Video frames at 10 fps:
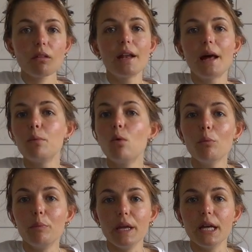And I
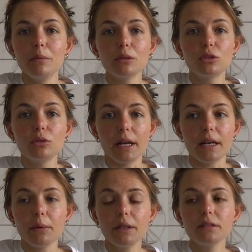won't be able to
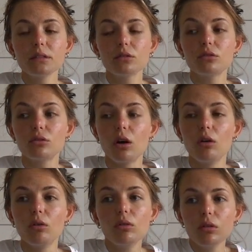anyways,
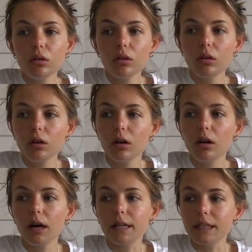so
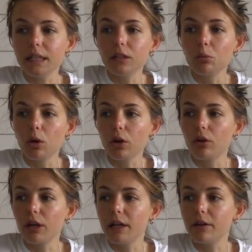I need to work
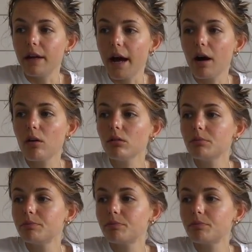on it now.